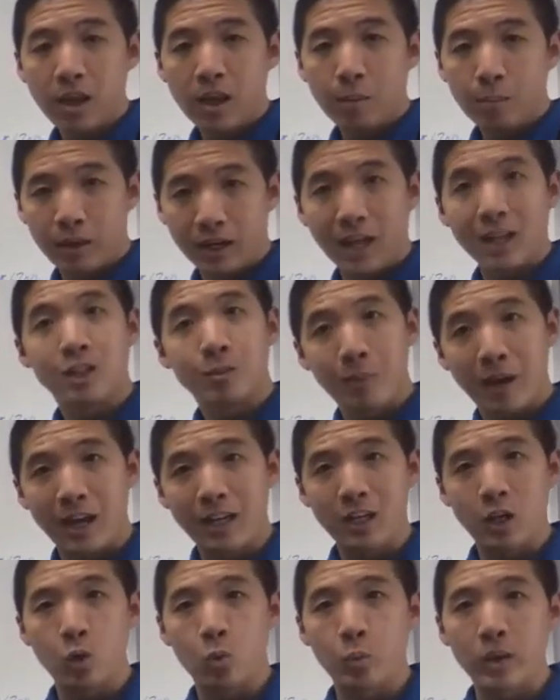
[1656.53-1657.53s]
But it gets paid
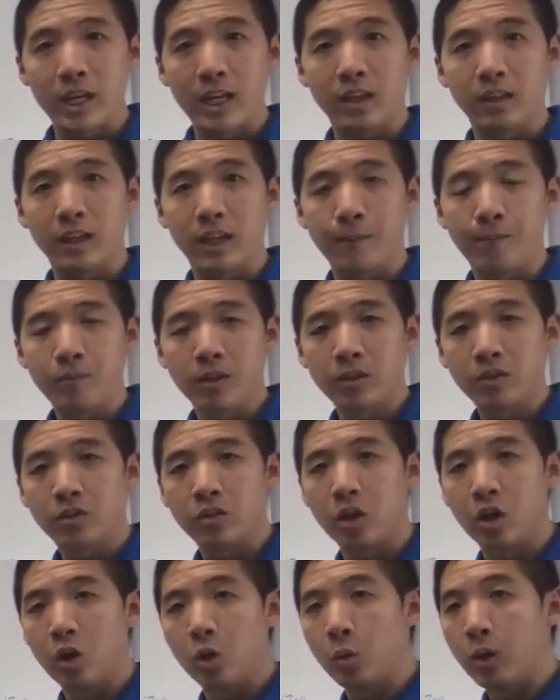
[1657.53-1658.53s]
out weekly.
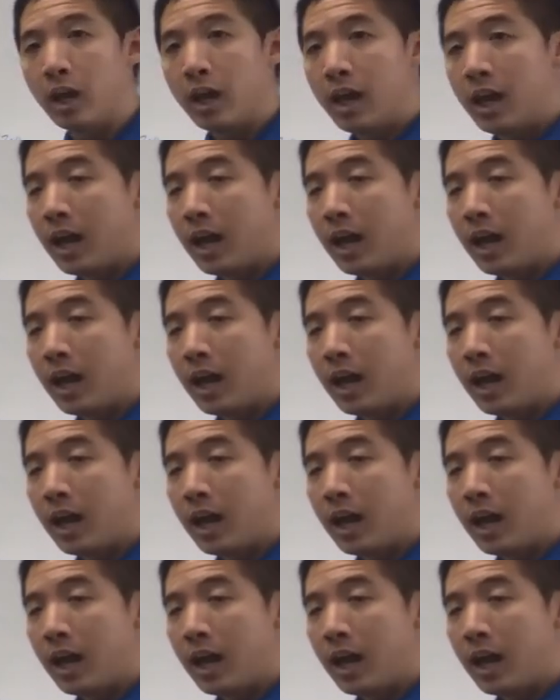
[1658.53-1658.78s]
So